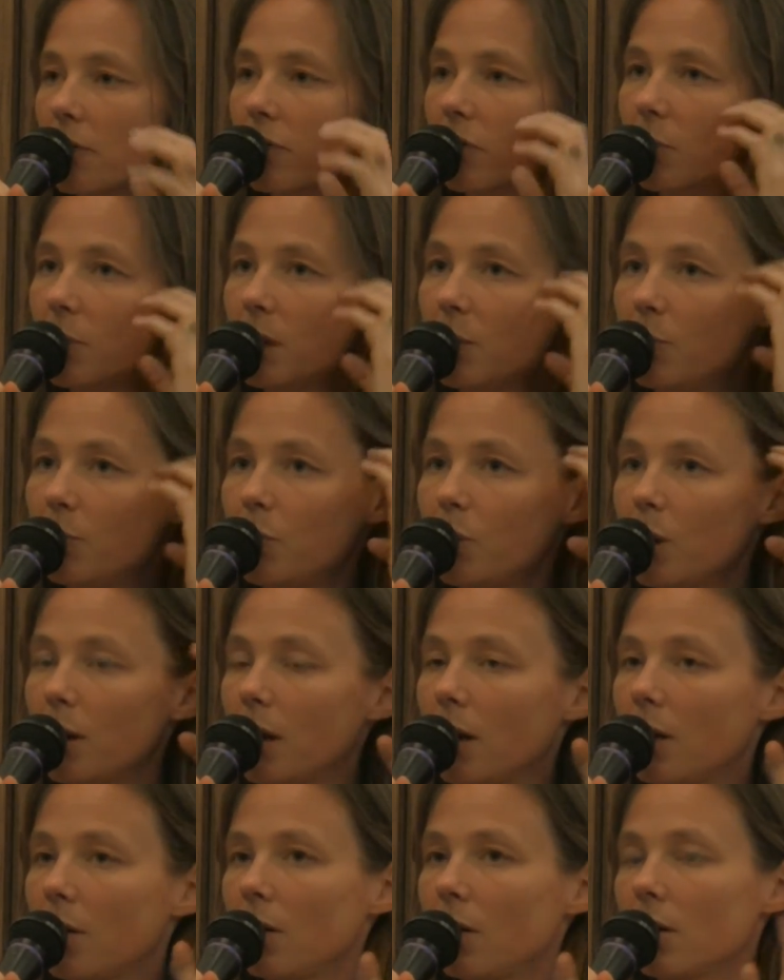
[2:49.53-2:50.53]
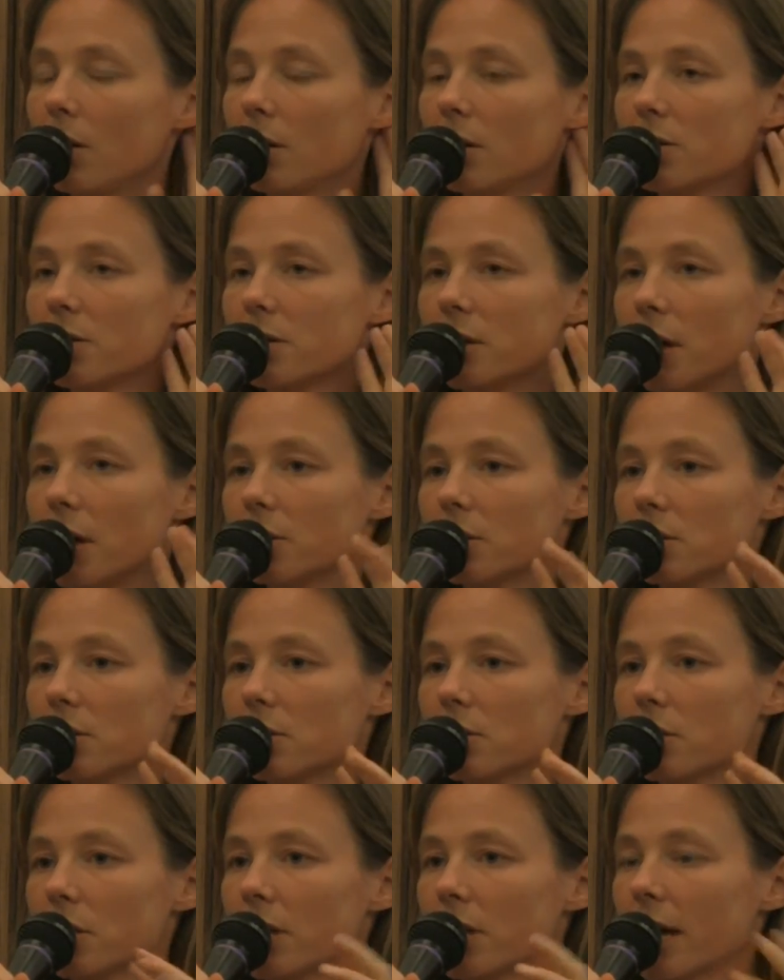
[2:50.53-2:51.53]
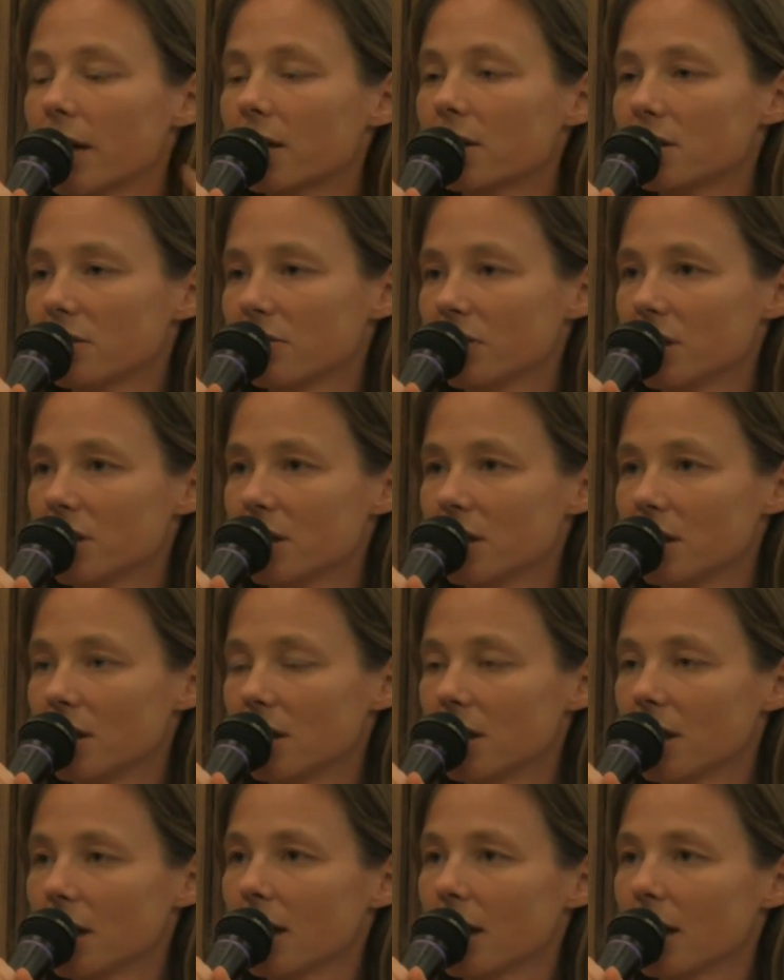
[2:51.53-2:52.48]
for me, prayer is not an activity.